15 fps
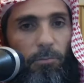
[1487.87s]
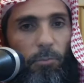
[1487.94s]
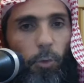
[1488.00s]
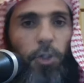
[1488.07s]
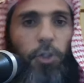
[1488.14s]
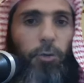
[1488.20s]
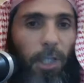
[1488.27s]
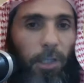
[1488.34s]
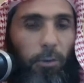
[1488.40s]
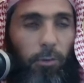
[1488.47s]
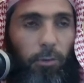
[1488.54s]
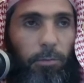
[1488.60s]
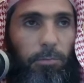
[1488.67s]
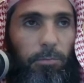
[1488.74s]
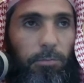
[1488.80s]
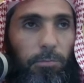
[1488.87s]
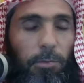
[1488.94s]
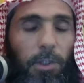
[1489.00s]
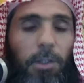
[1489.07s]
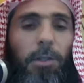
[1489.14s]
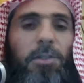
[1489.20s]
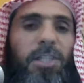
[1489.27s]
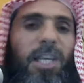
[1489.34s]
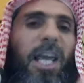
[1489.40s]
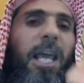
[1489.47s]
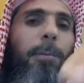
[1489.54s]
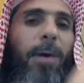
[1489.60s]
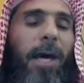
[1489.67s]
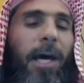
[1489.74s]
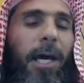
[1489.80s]
What should I do? The
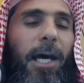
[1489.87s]
same